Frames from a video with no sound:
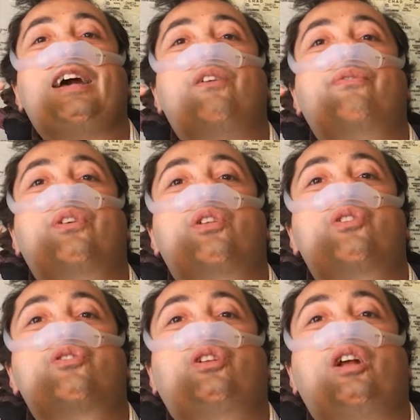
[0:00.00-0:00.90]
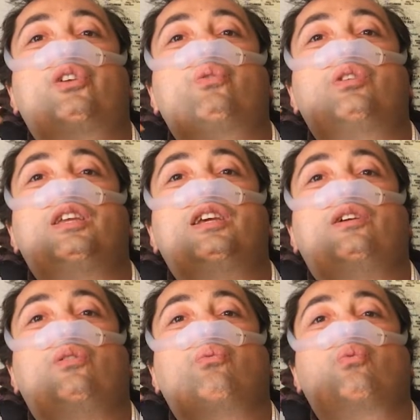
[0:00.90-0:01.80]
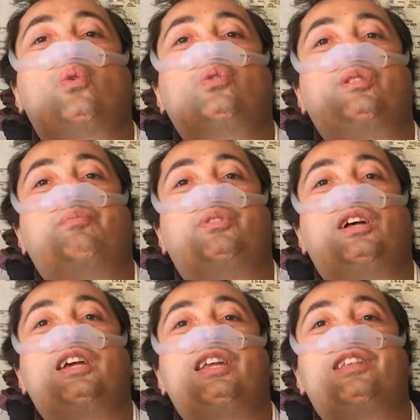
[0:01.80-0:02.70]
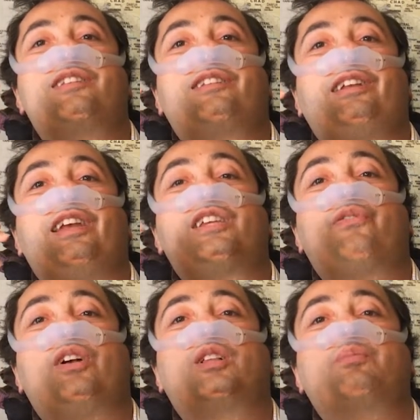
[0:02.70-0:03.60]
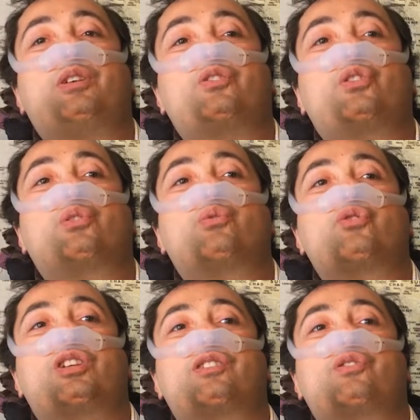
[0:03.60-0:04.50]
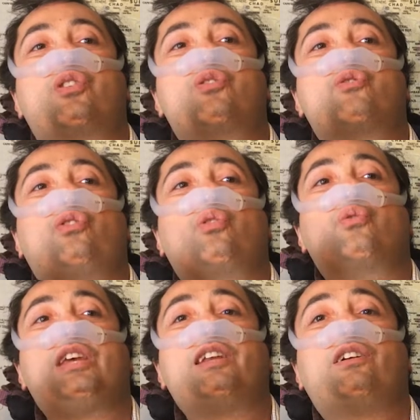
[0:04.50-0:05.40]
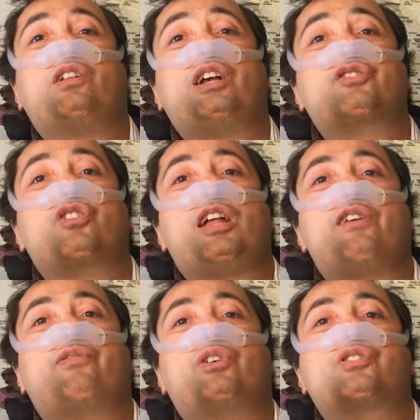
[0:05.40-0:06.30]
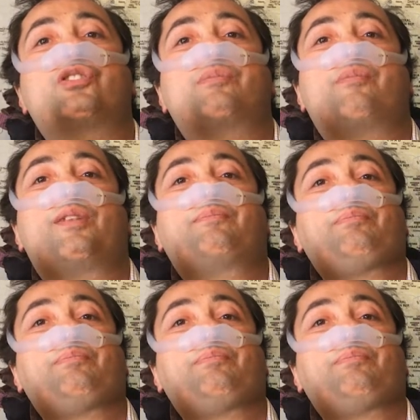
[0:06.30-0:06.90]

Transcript: have a unique role to play in developing solutions through data collection efforts